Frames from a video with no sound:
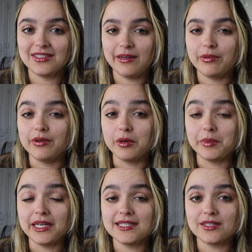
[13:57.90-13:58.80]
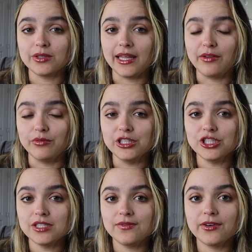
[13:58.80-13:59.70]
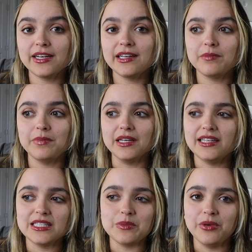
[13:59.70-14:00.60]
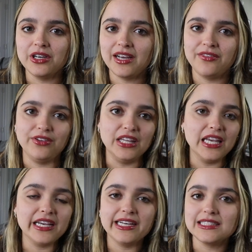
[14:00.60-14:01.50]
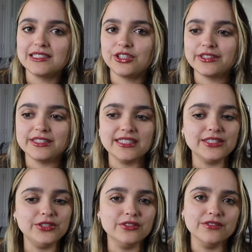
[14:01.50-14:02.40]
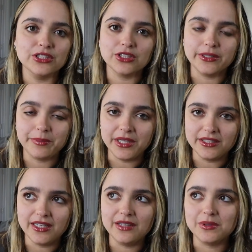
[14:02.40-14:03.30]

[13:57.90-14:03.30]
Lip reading: contemporary romance or like reaches for it, but this book I feel like has just this universal appeal. I